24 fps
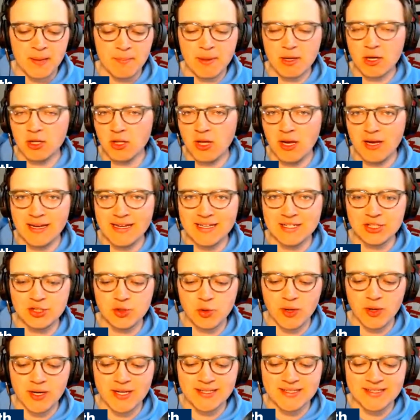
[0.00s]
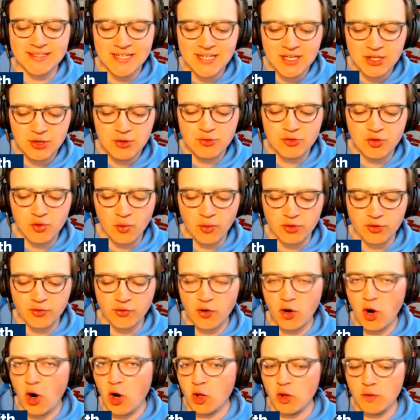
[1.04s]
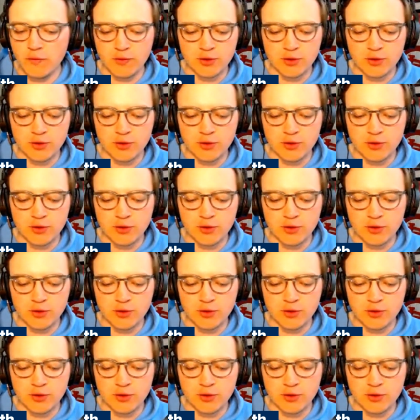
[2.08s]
BetOnline is your continued source for all